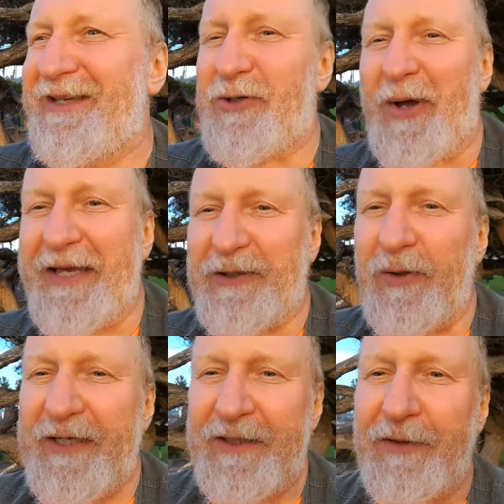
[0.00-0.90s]
So as you
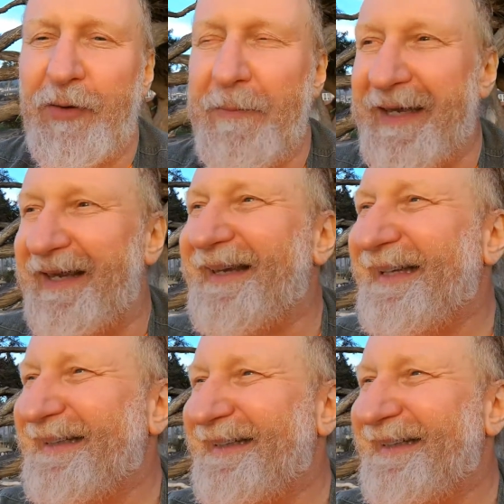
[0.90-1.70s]
listen to me,